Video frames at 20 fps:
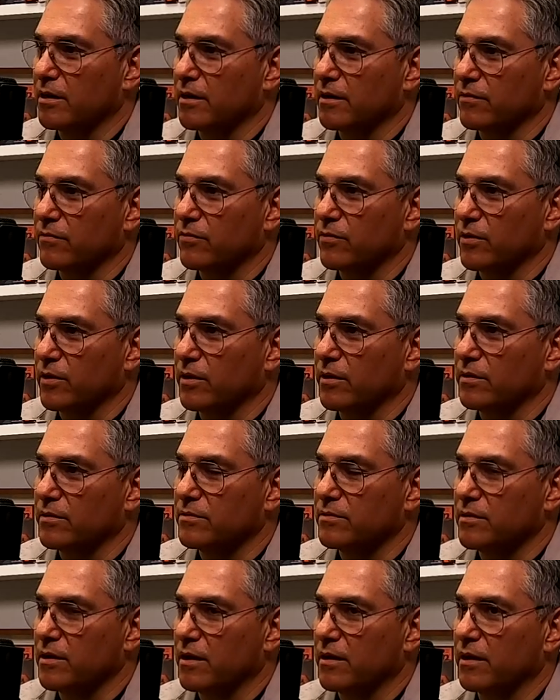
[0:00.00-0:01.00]
to, like, for
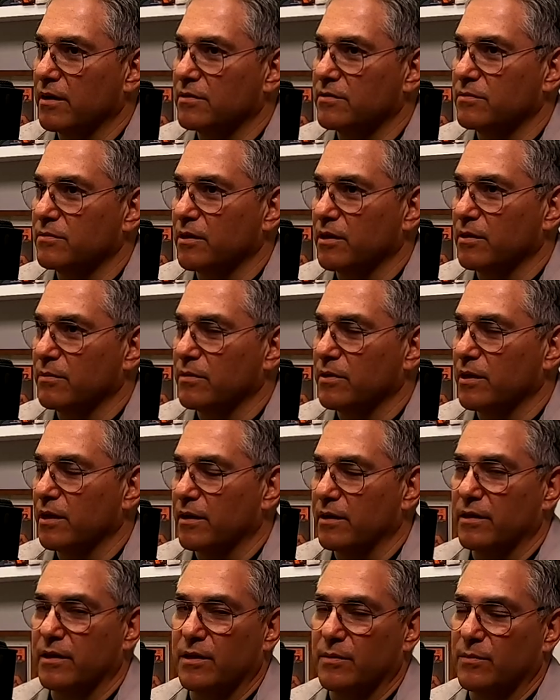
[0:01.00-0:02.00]
the, I guess, lame,
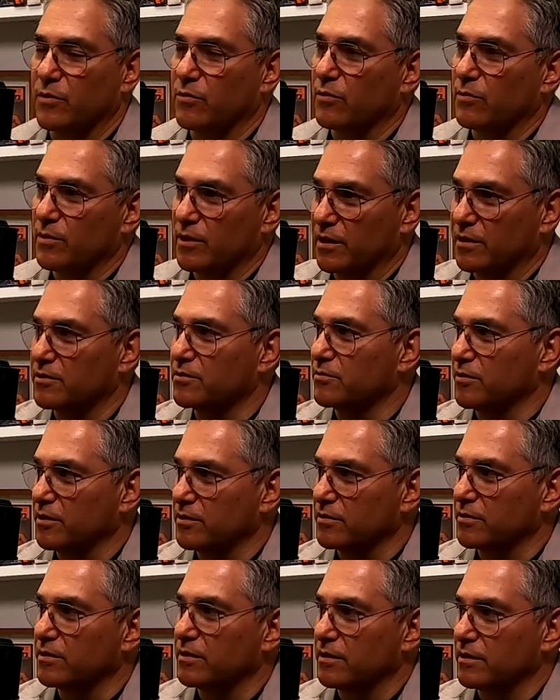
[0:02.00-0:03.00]
yeah, layman would be like
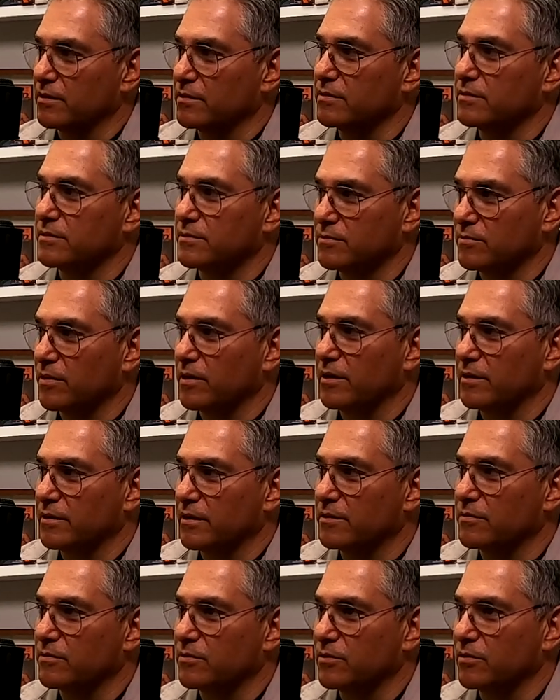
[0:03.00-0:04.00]
Stranger Things, right?
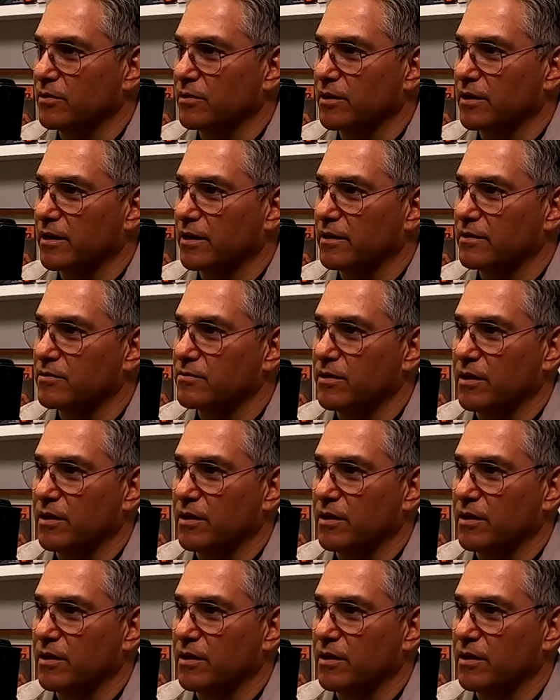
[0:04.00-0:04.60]
That's what you're looking at.